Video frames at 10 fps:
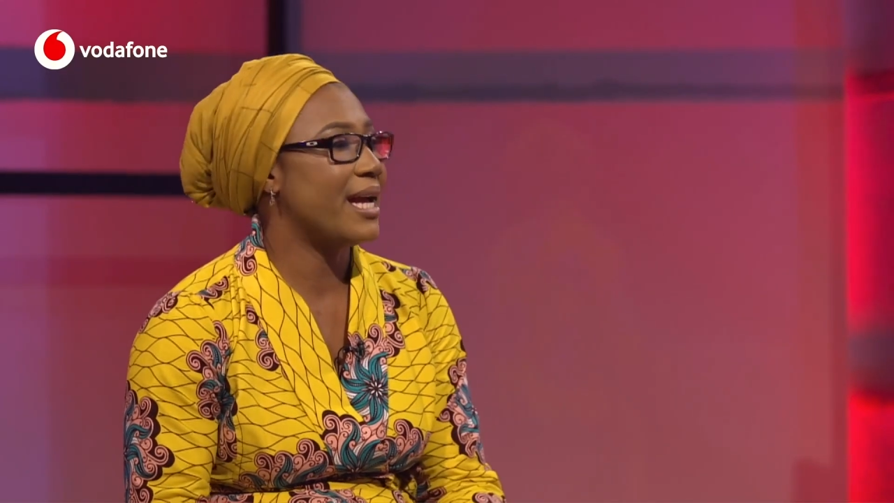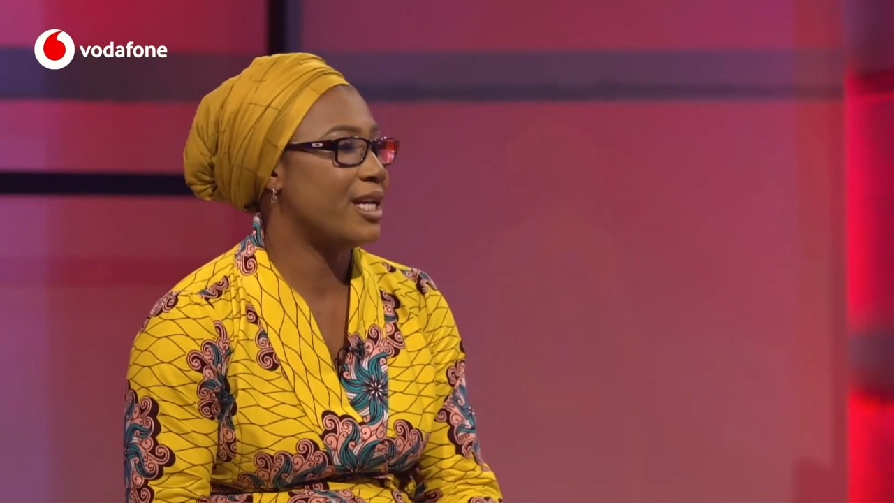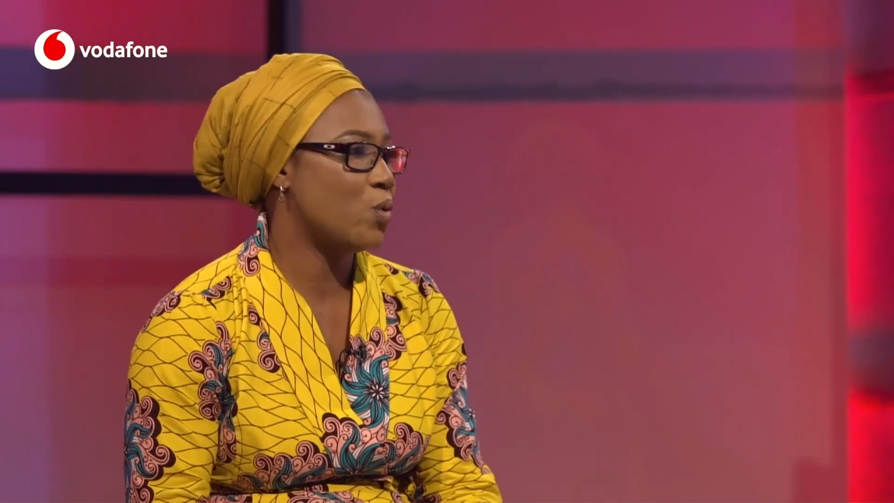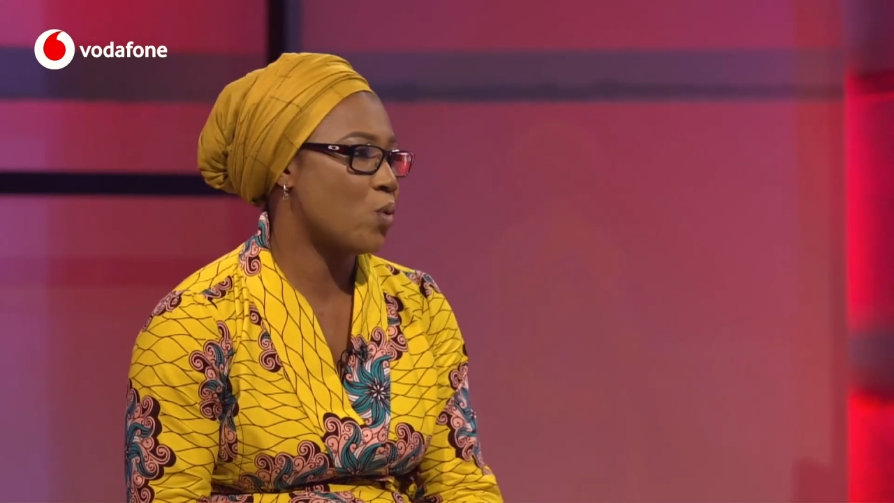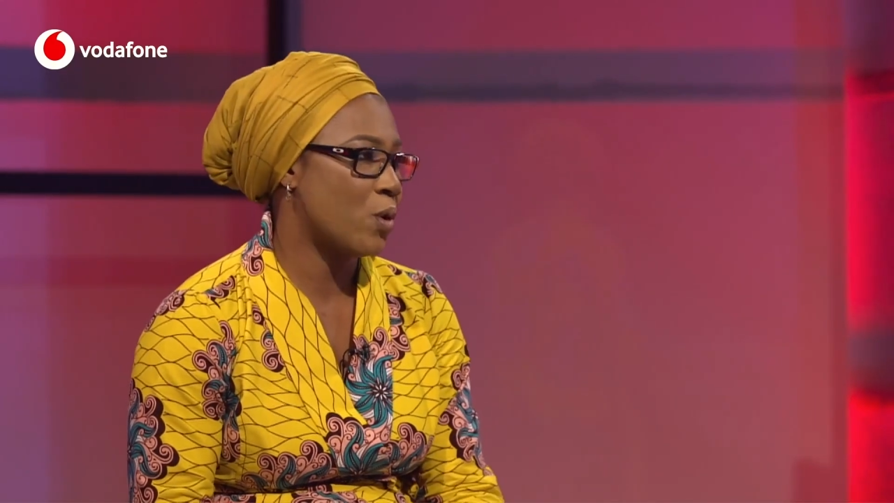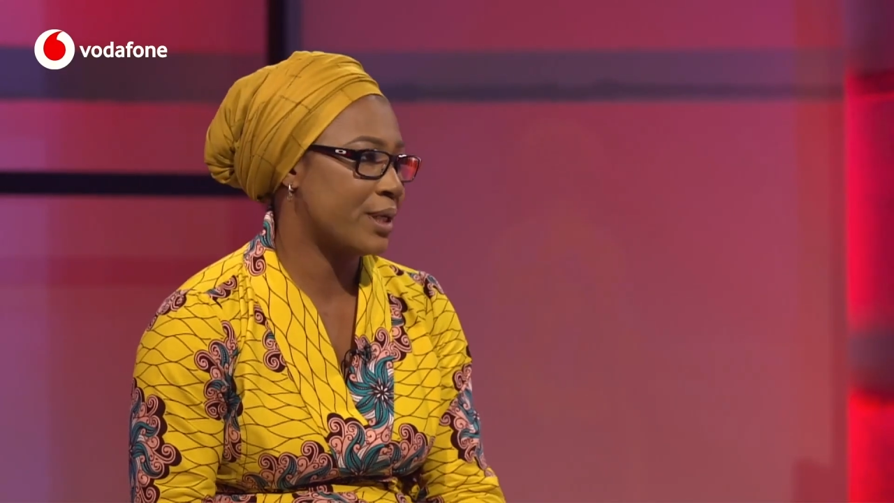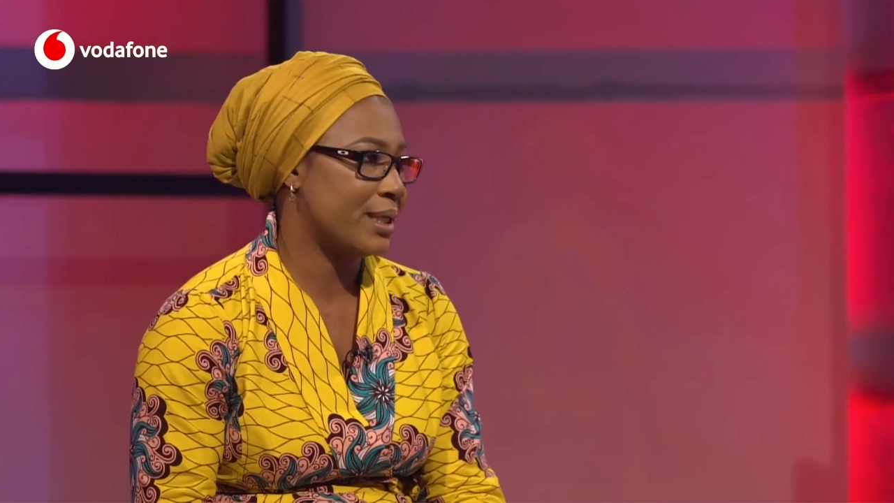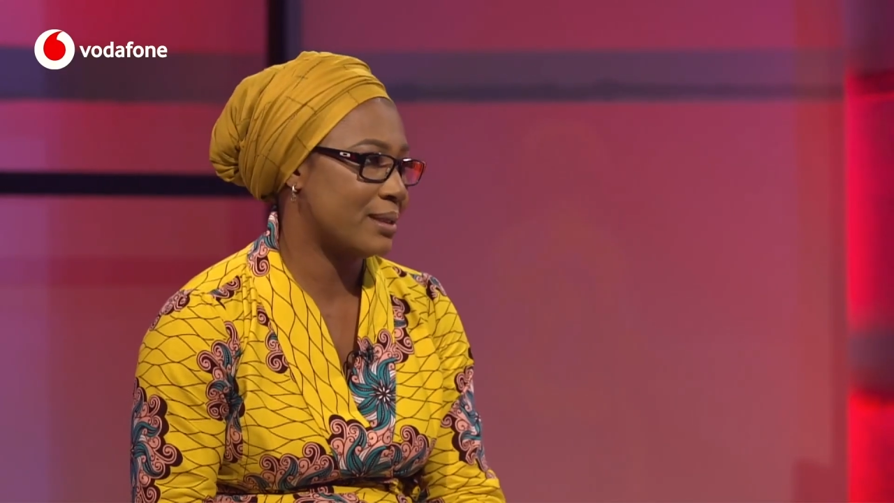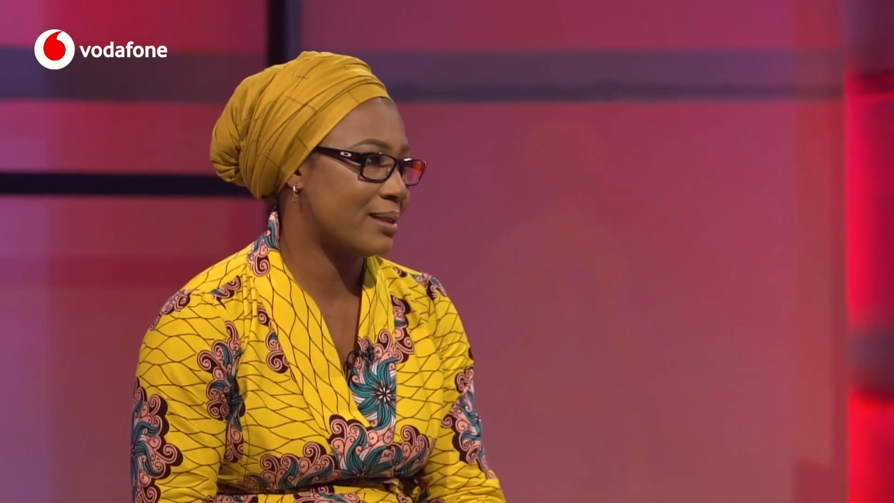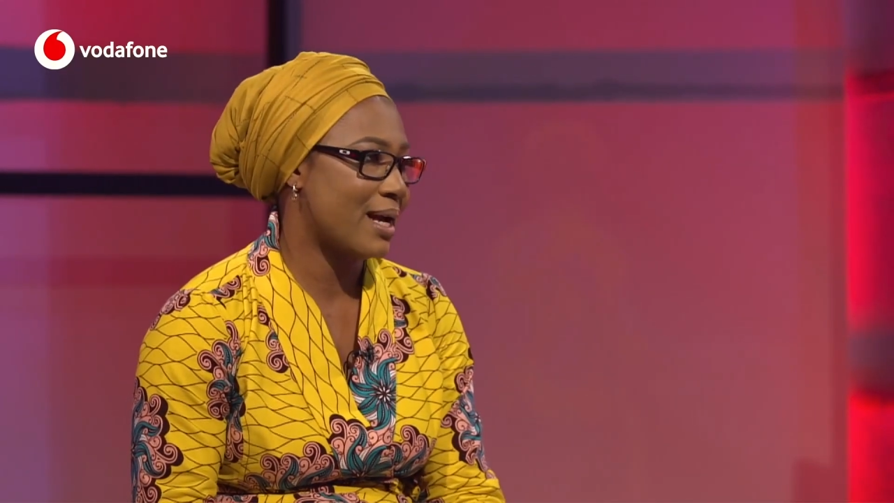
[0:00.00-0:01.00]
early
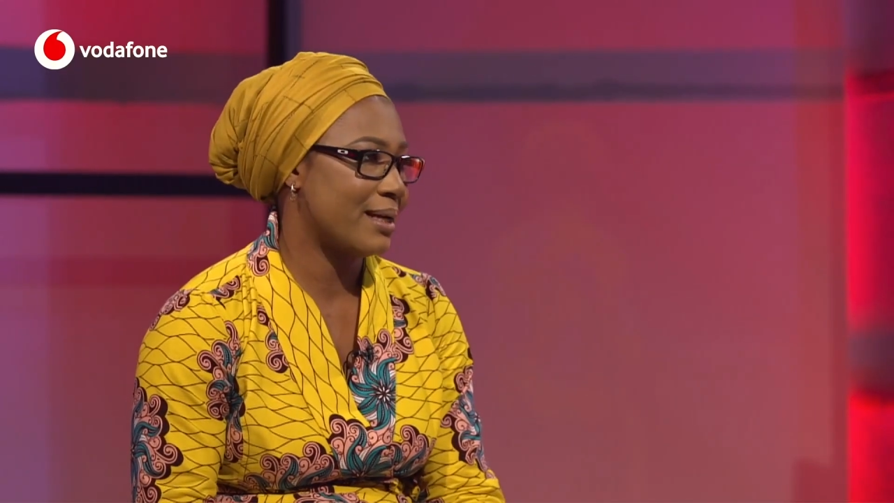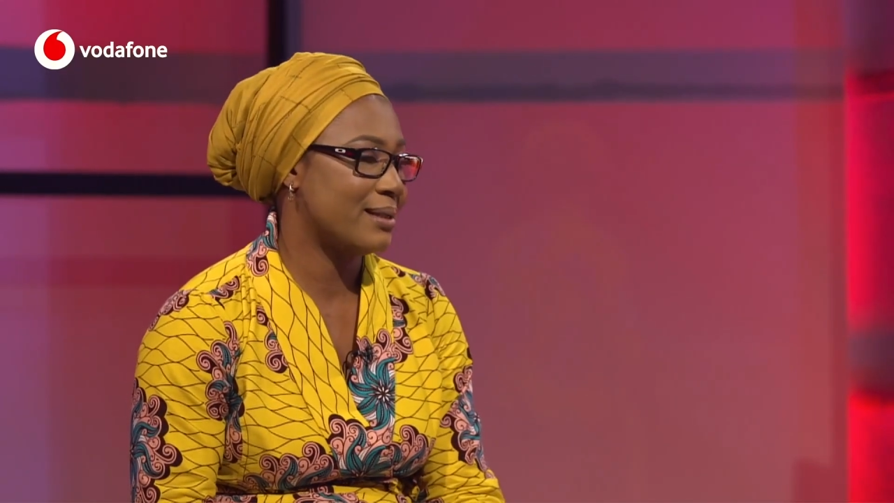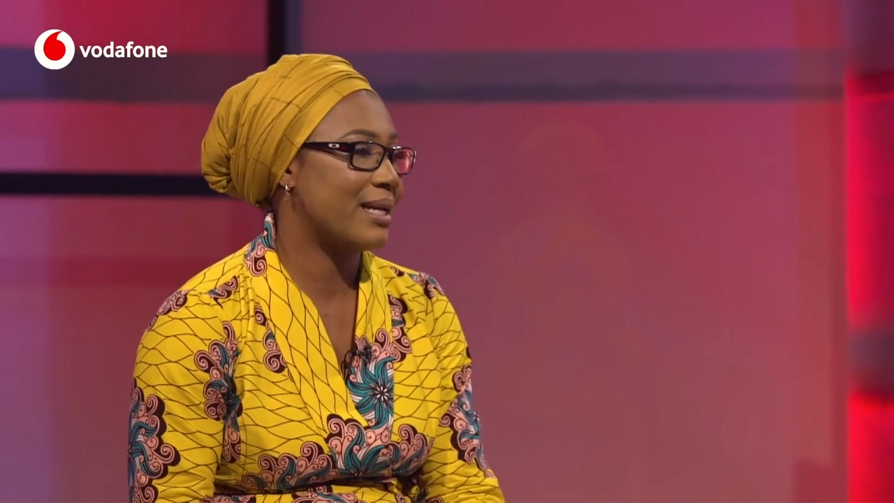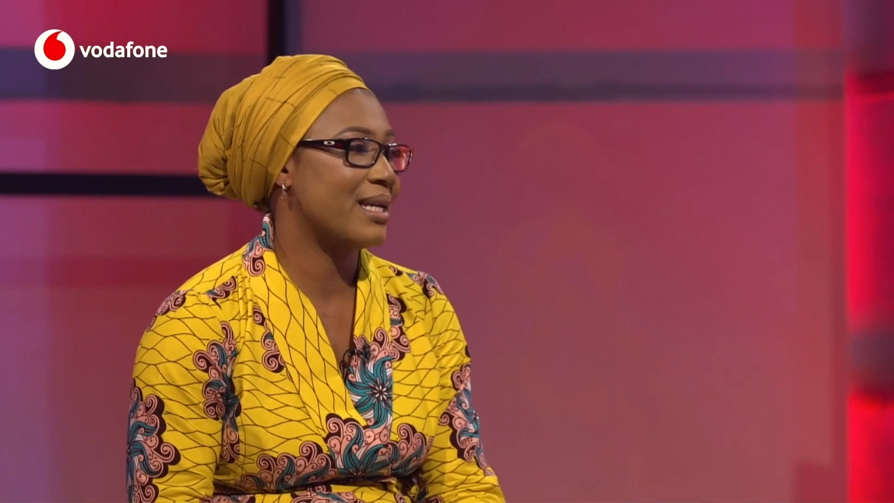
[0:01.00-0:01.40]
warning signs.